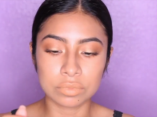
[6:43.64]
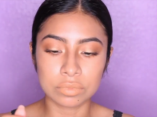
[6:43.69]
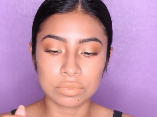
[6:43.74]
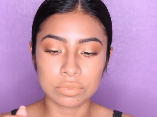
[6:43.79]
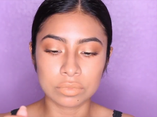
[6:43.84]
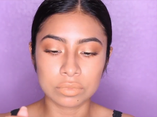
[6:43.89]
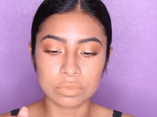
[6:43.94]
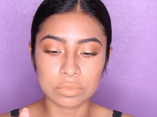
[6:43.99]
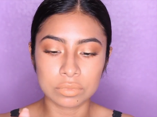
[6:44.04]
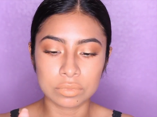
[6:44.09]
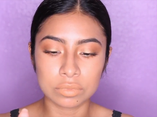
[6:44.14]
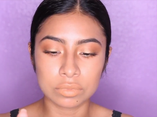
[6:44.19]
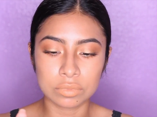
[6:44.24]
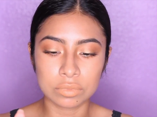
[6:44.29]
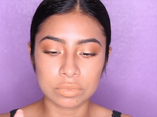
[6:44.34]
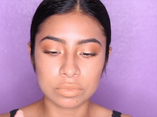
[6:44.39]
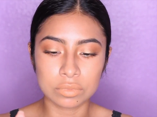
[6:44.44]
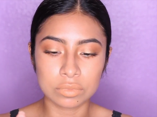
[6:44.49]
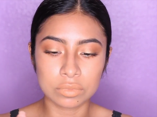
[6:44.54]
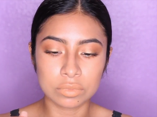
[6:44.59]

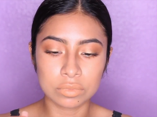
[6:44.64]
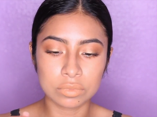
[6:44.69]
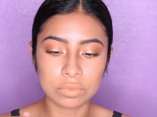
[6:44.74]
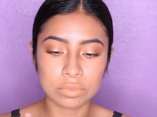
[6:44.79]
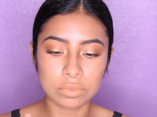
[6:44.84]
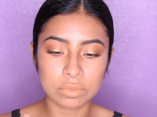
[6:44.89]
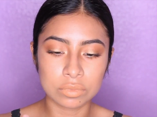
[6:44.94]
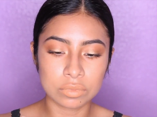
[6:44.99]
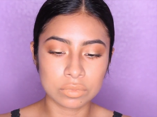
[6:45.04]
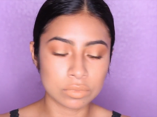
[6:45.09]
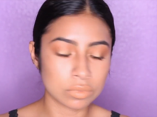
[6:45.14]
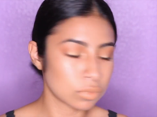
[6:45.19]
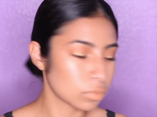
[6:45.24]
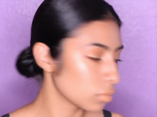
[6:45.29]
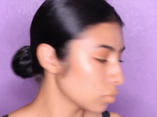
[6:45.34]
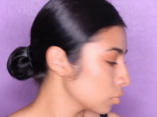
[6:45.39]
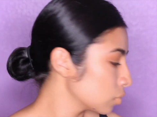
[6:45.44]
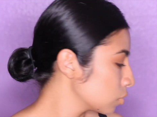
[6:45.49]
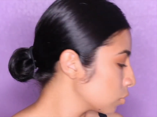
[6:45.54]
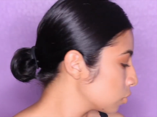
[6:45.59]

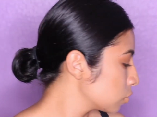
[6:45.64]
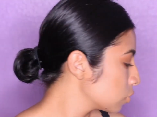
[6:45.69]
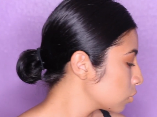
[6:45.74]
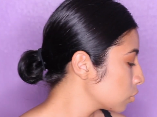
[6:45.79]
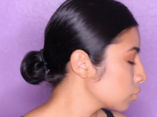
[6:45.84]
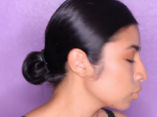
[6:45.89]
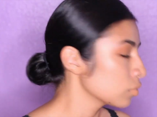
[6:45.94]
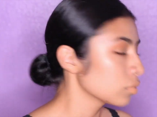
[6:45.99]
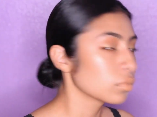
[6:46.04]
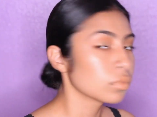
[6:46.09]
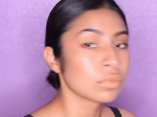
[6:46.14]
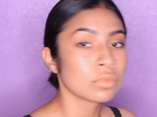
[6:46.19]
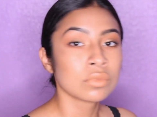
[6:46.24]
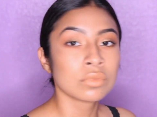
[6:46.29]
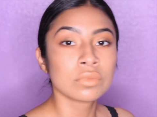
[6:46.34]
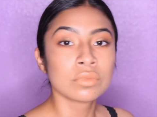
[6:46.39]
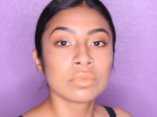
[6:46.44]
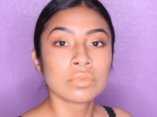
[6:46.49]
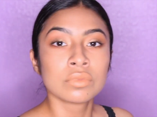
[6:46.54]
(no one is talking)